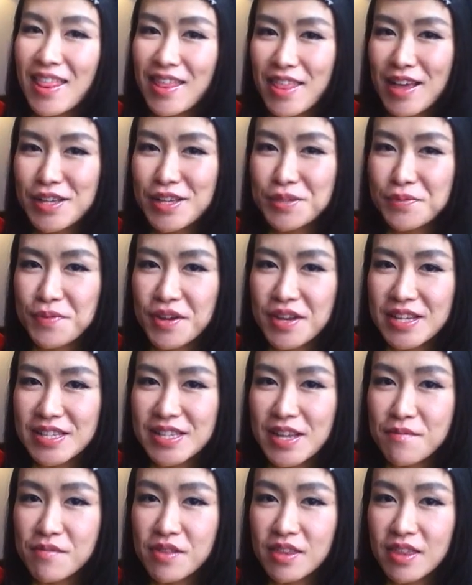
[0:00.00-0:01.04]
And the next one
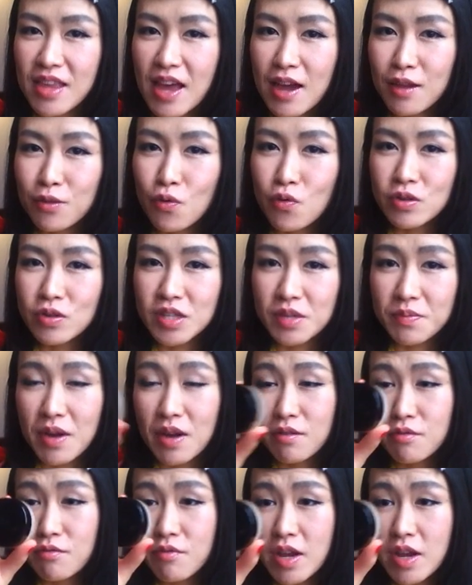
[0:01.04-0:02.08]
is something that I talked
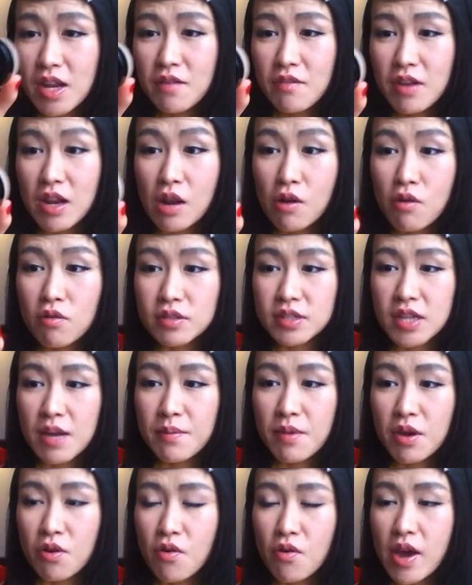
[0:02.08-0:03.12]
about really long
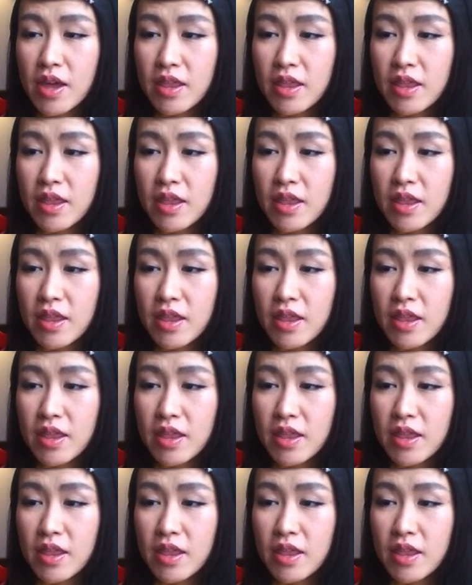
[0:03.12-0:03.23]
time ago,